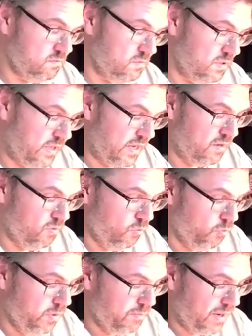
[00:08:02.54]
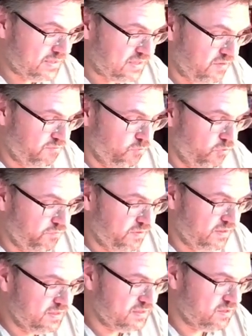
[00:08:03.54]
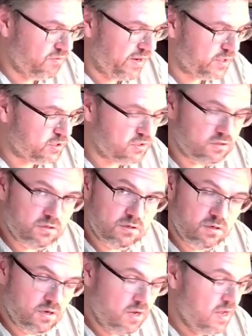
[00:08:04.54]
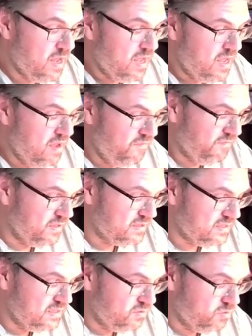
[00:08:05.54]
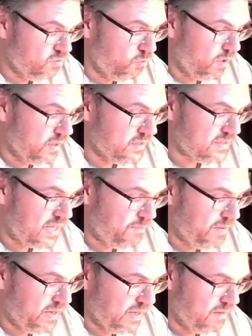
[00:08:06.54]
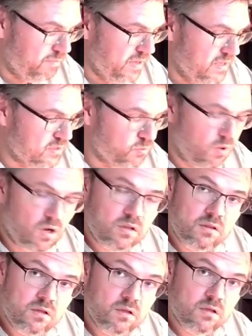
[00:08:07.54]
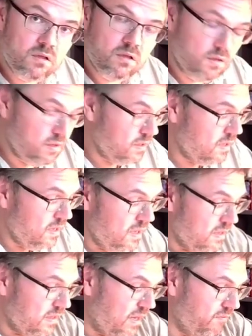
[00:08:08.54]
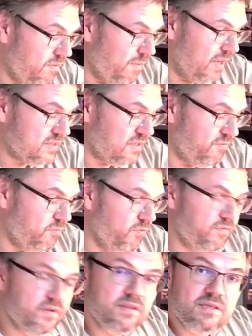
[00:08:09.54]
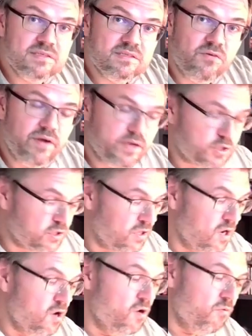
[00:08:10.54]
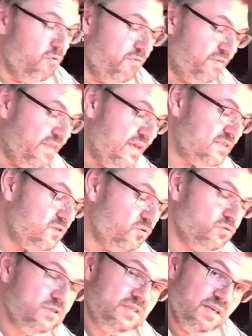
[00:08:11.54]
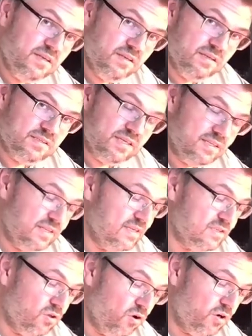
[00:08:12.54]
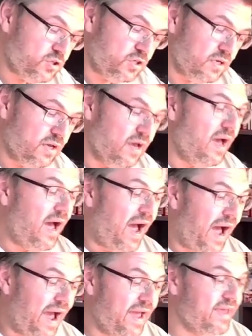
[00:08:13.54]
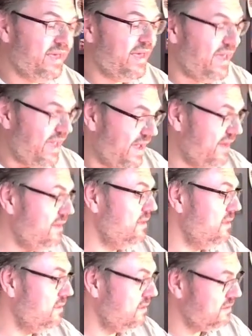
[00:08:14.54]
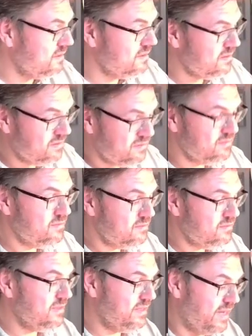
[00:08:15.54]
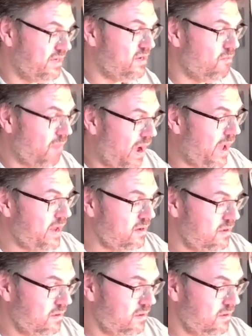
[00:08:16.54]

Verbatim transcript: then we must have moved in this direction. If this 0 to 1 is happening and B is 1, yeah? Then we must have moved in this direction. With these two signals and this logic, I can determine